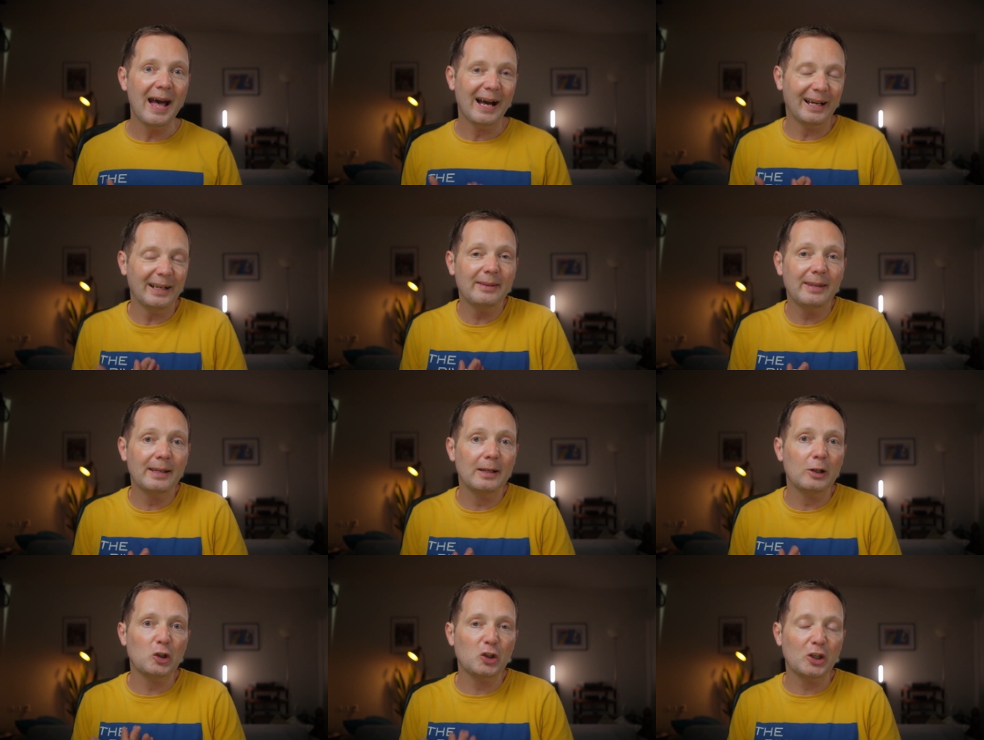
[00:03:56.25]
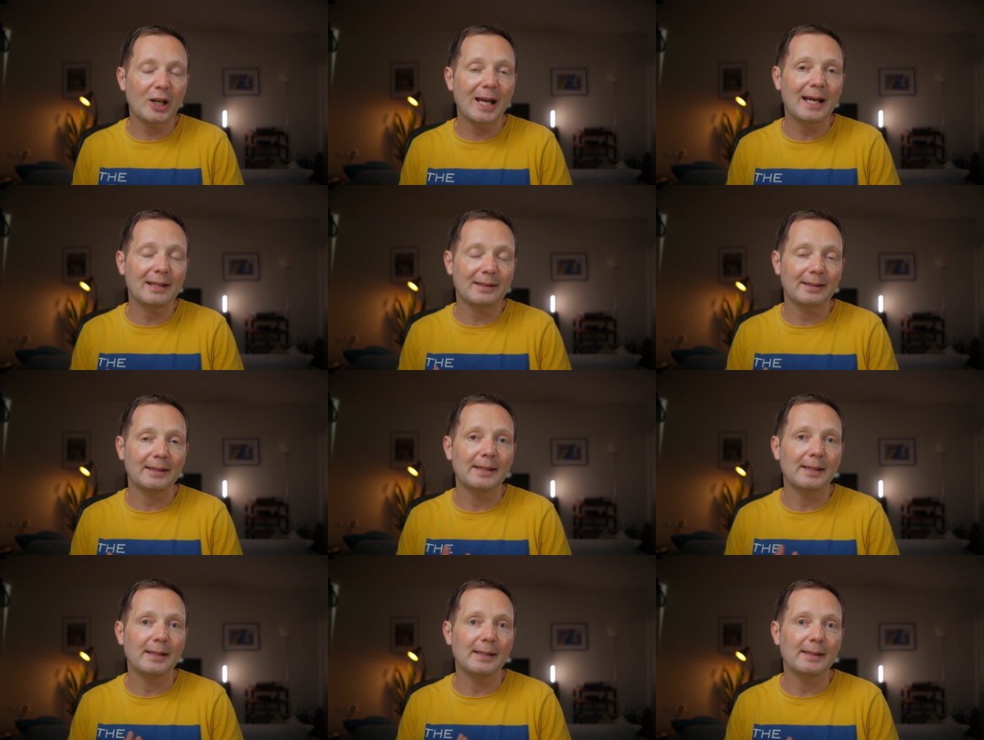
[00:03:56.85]
And I think chat
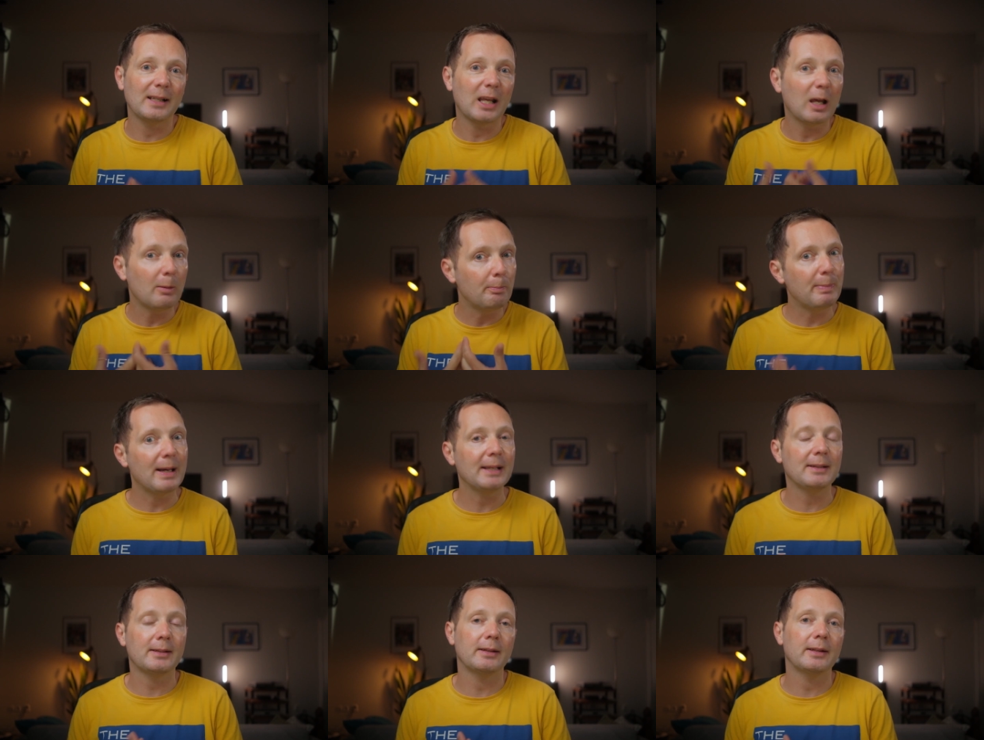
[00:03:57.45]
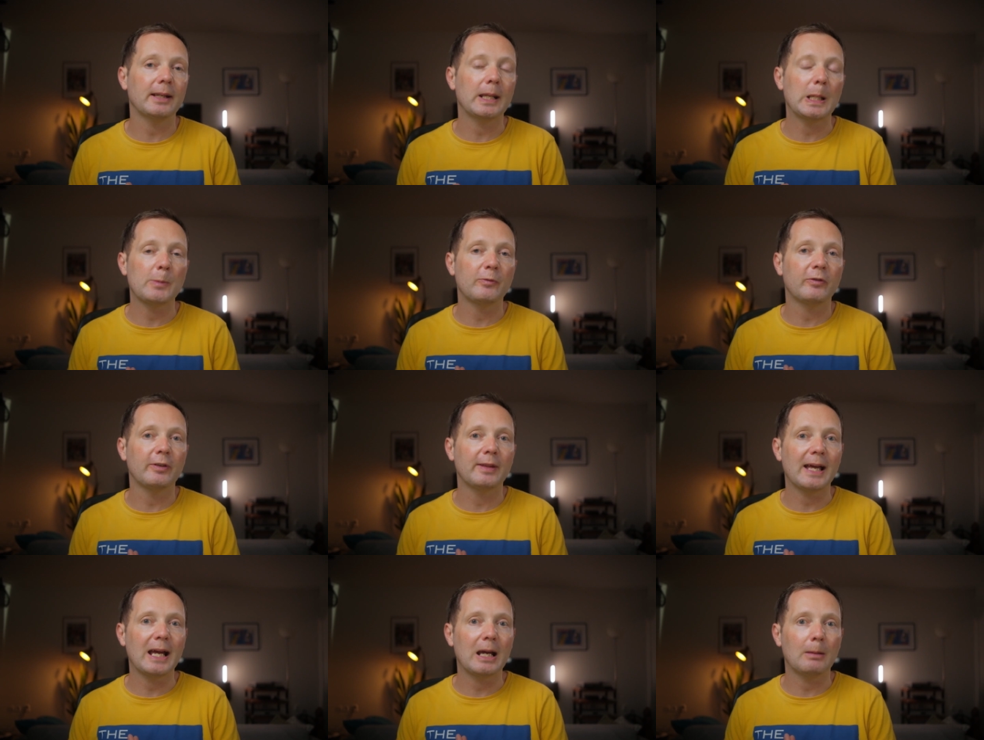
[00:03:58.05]
is a better name
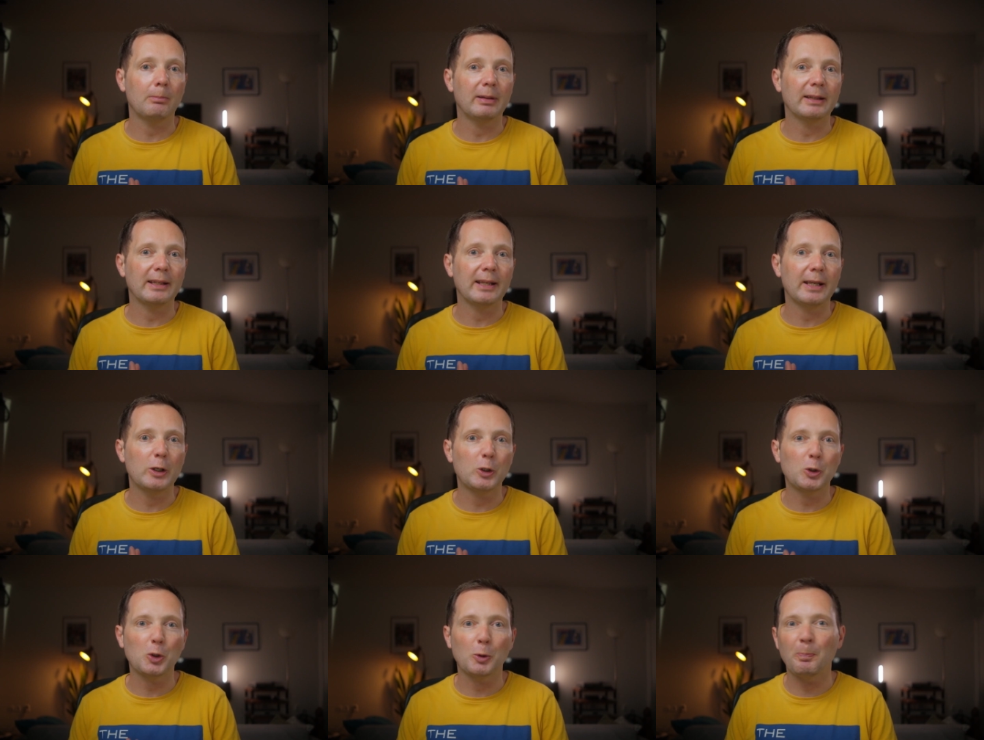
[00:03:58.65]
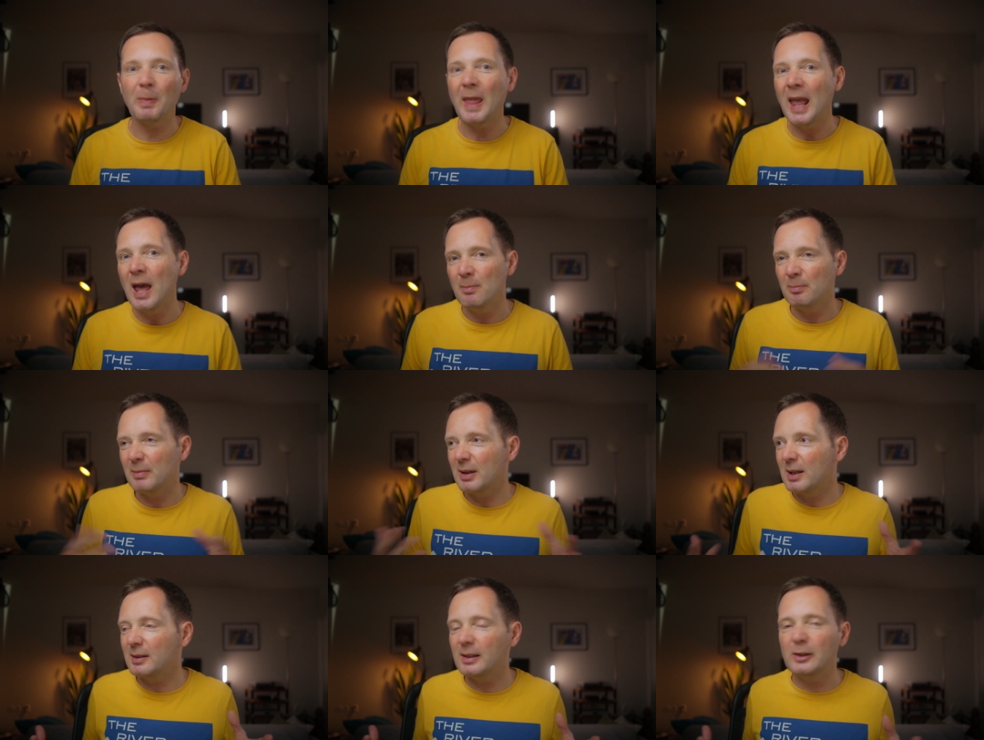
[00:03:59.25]
for the application
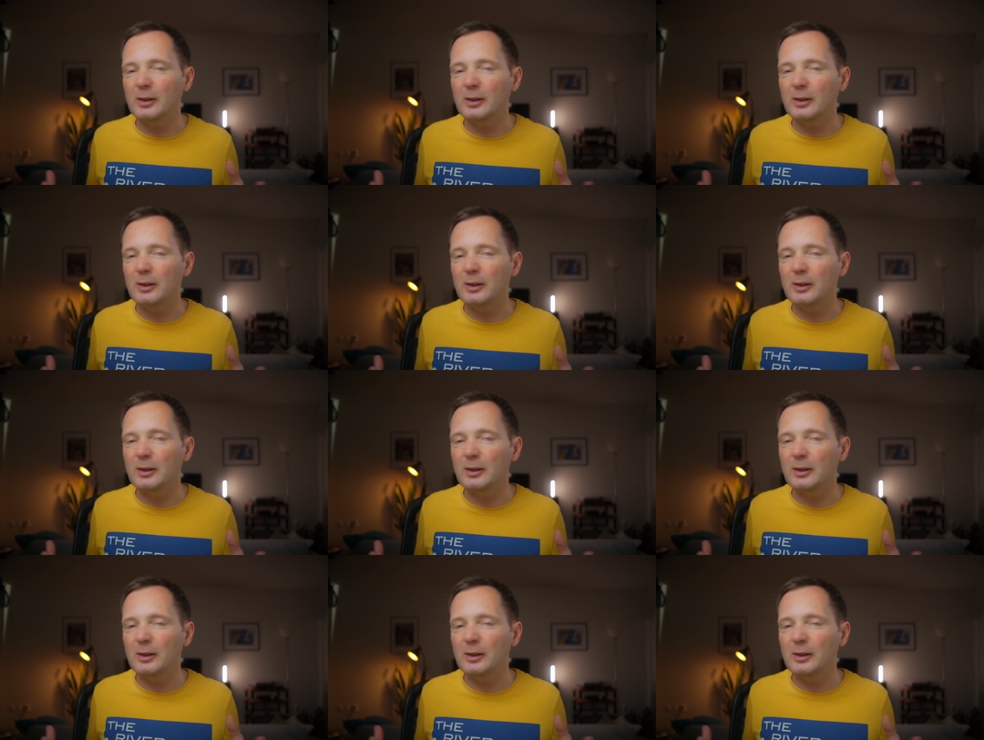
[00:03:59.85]
because